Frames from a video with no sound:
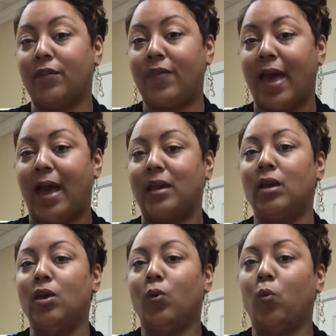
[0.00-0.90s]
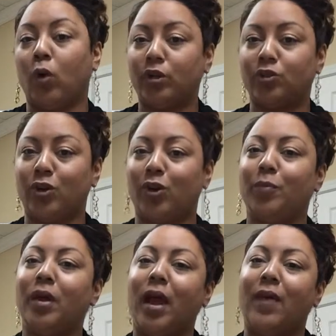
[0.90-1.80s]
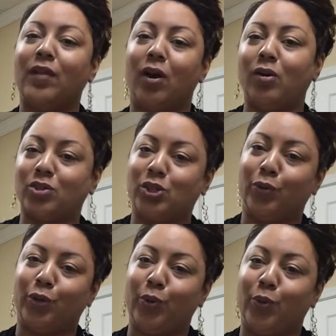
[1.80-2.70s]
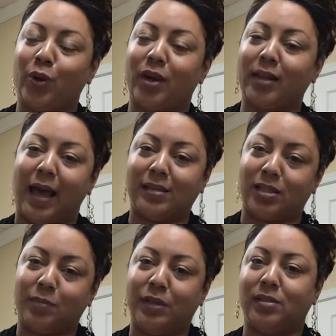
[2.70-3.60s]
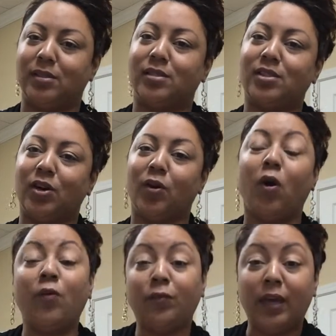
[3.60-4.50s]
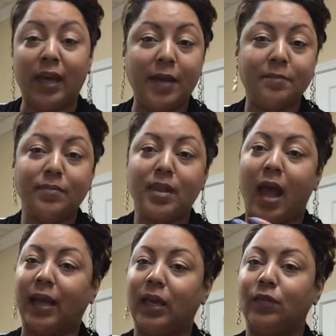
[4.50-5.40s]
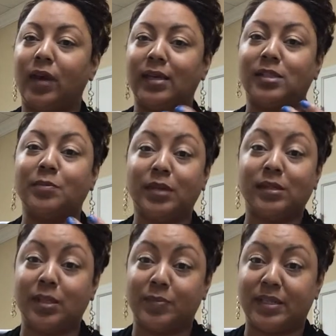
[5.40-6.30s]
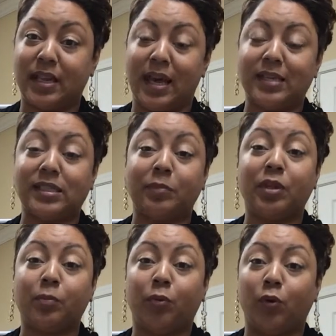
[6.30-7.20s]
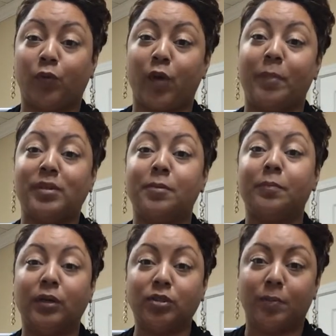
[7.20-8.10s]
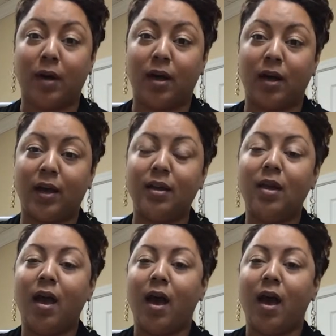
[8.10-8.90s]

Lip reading: of that wardrobe, and then also your classic pieces. So hopefully I gave you guys some good tips today, something to pull from and to build upon.